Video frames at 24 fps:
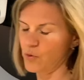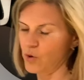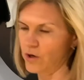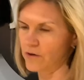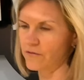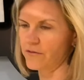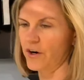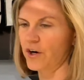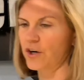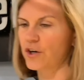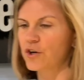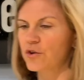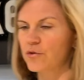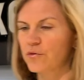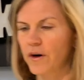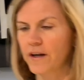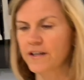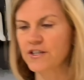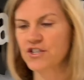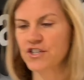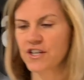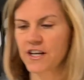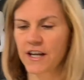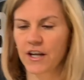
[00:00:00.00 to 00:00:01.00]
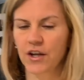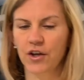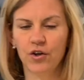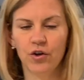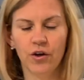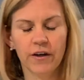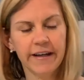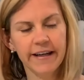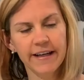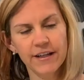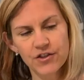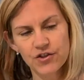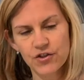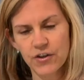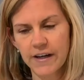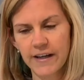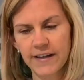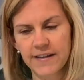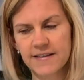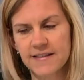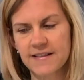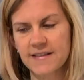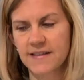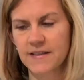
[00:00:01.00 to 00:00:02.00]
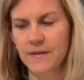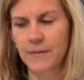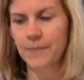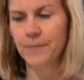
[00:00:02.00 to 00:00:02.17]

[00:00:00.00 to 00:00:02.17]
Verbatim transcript: more of our crunchy cookie treats.